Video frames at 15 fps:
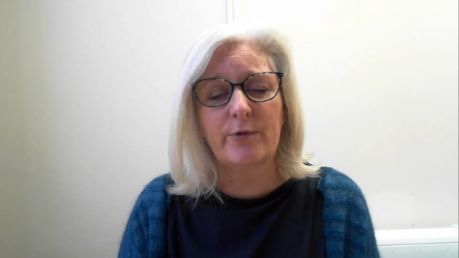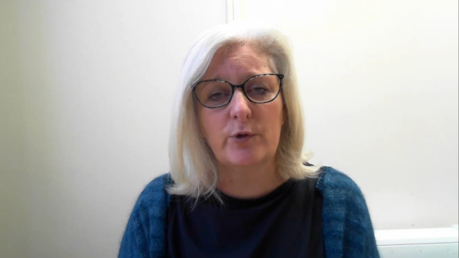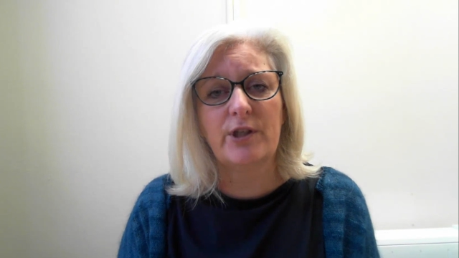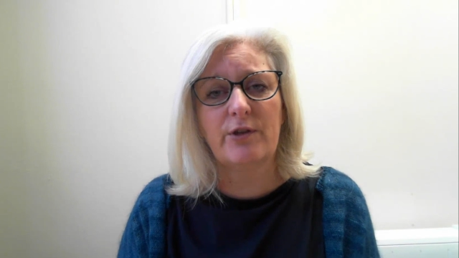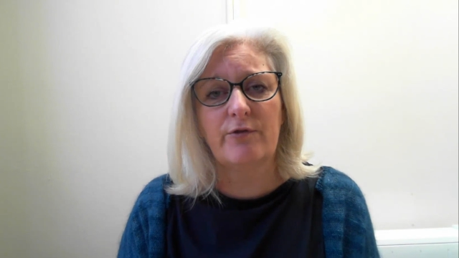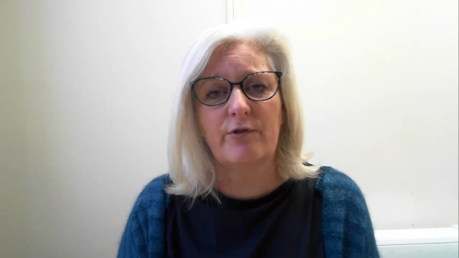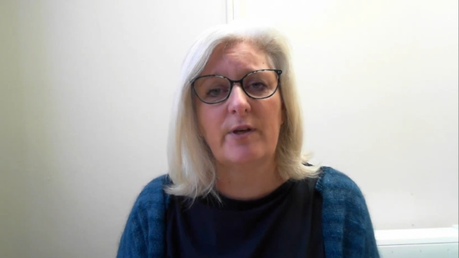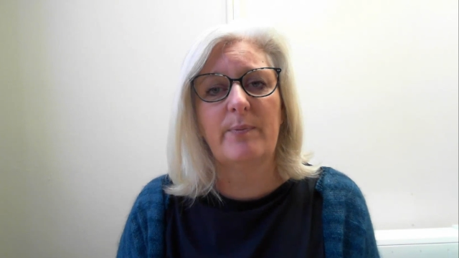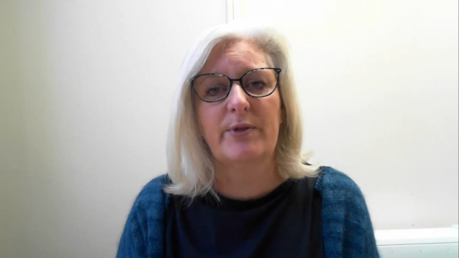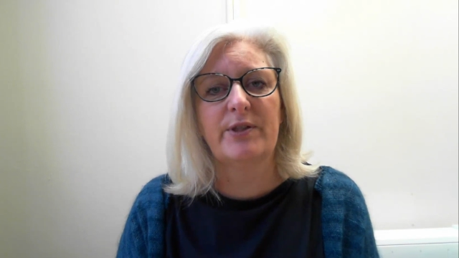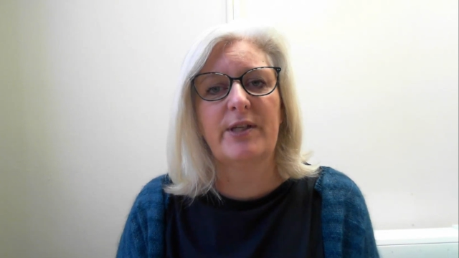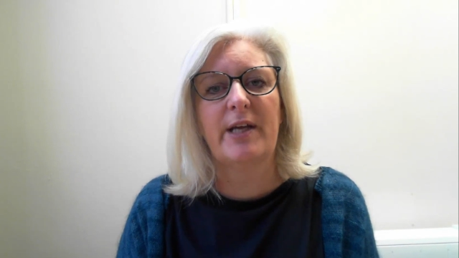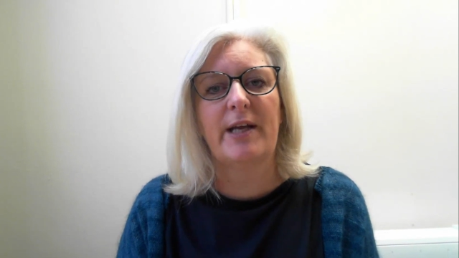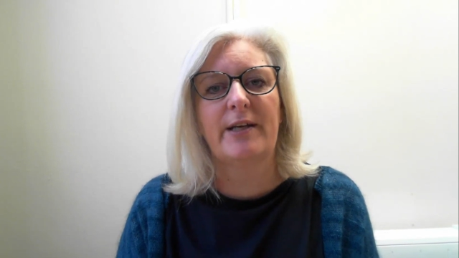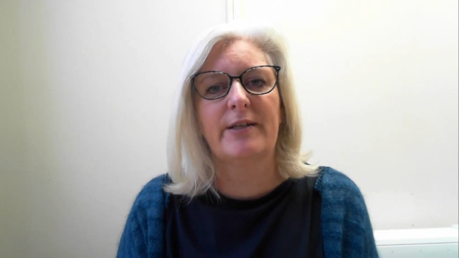
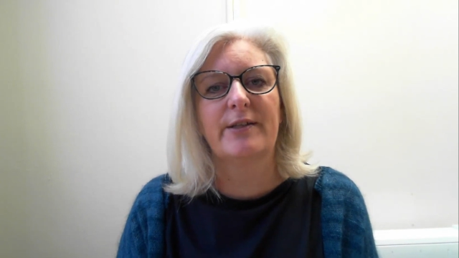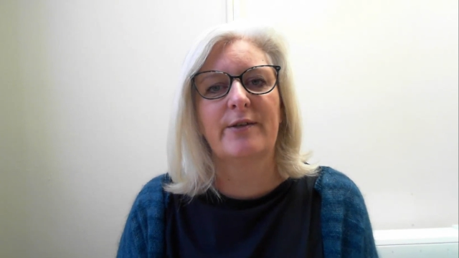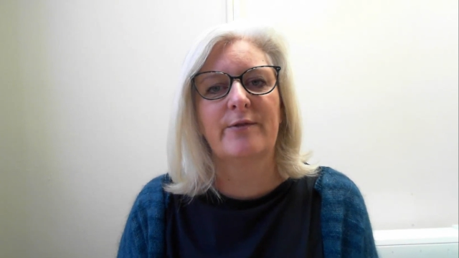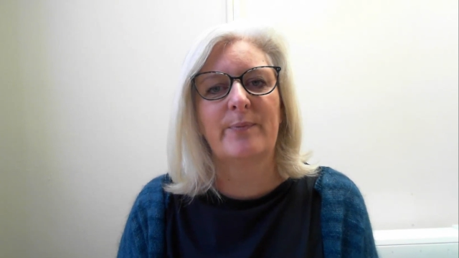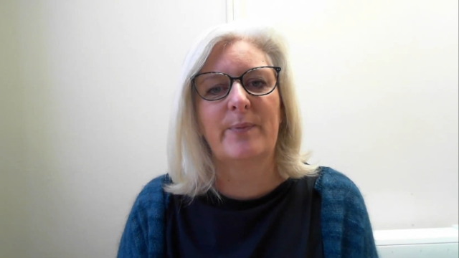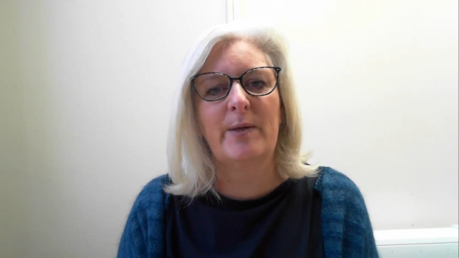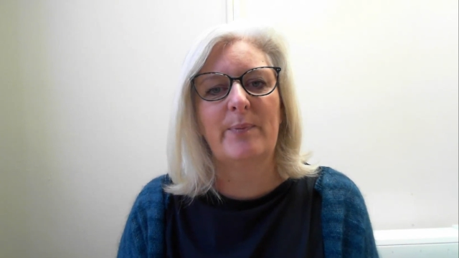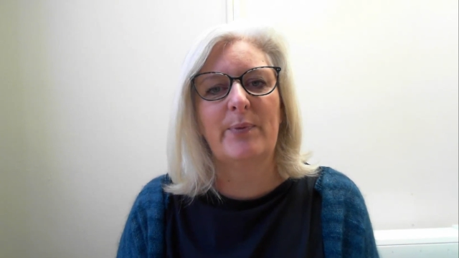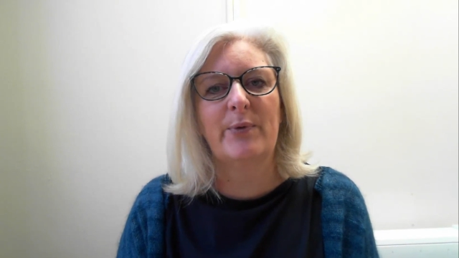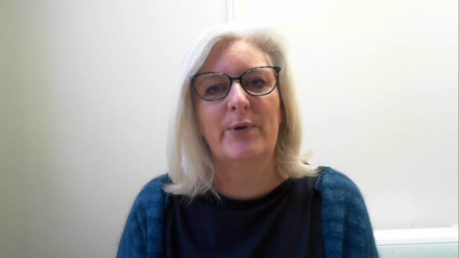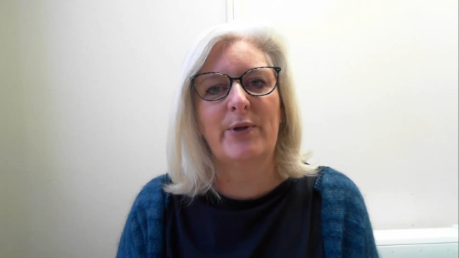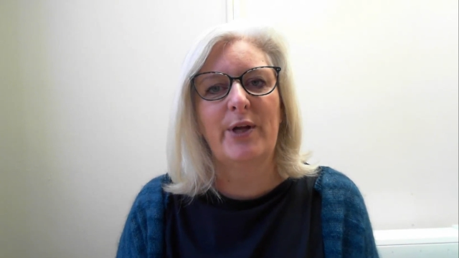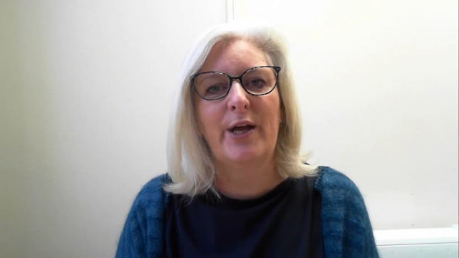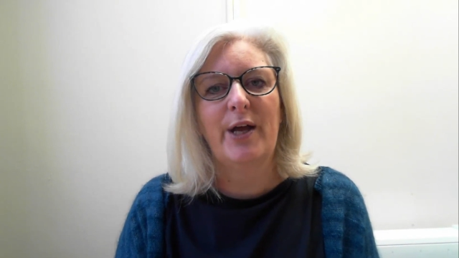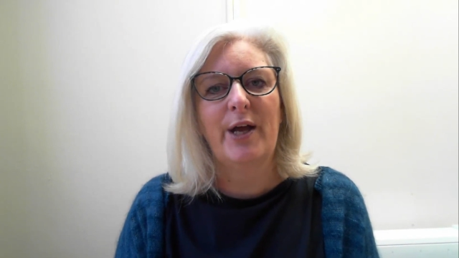43% of
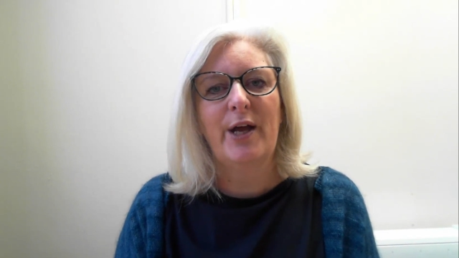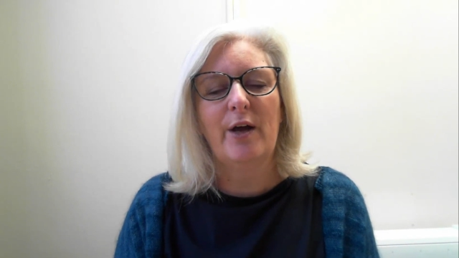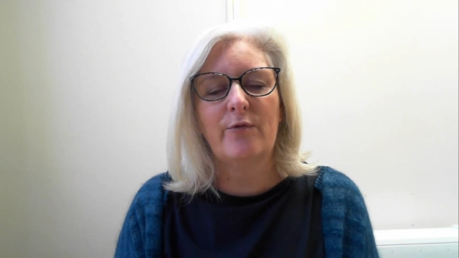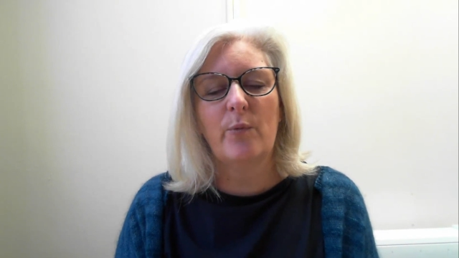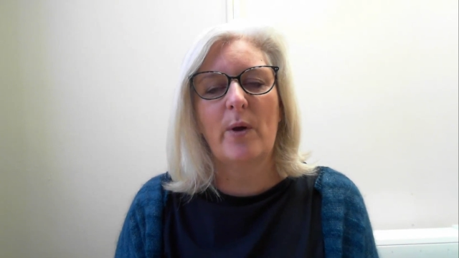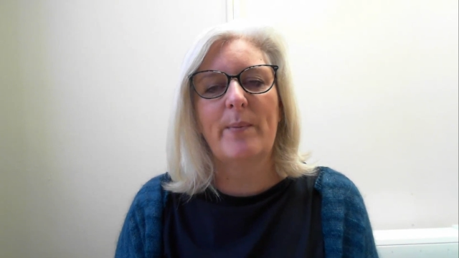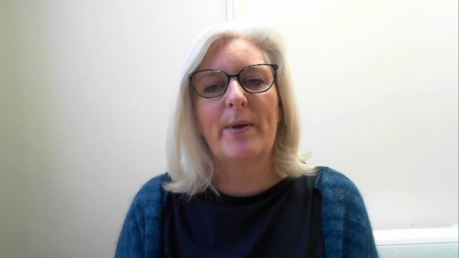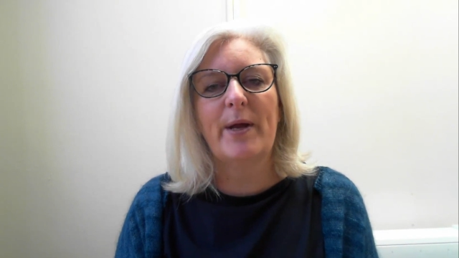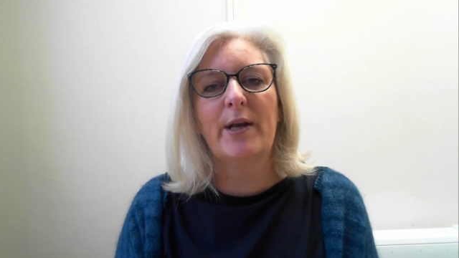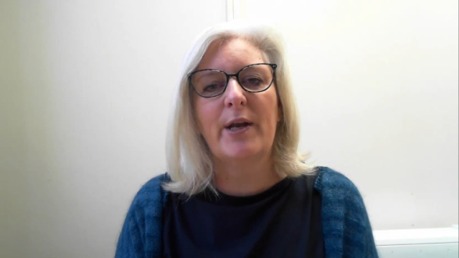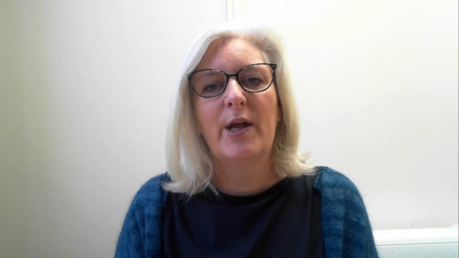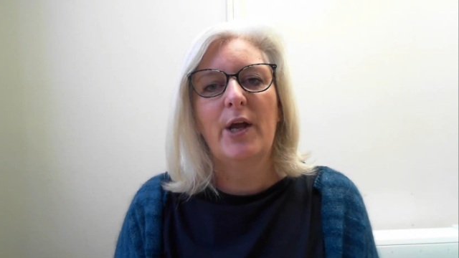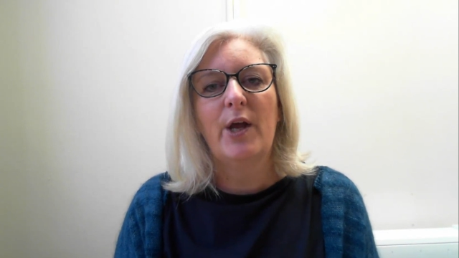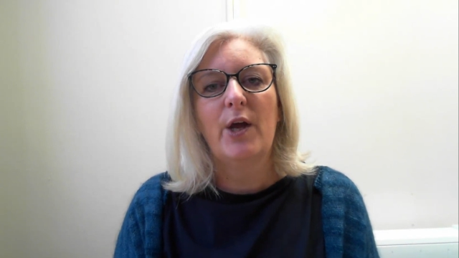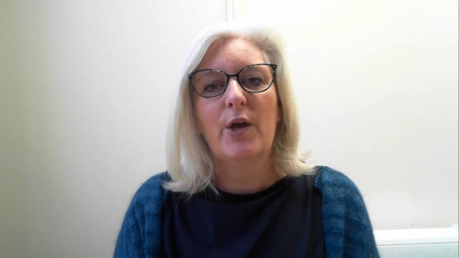people of women